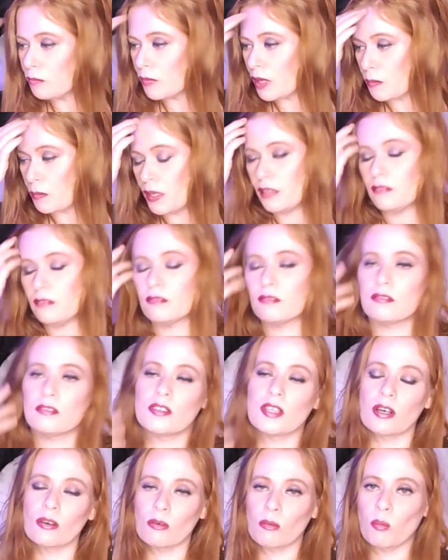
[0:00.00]
maybe
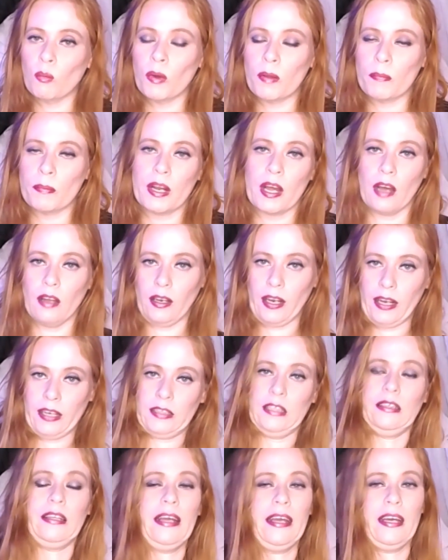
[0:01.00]
don't whip it out and
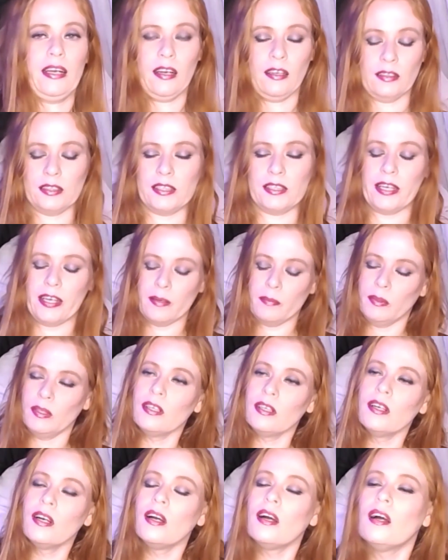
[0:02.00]
actually lay it on the
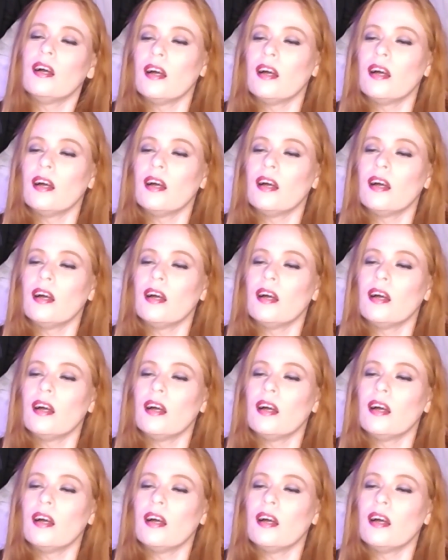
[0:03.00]
table.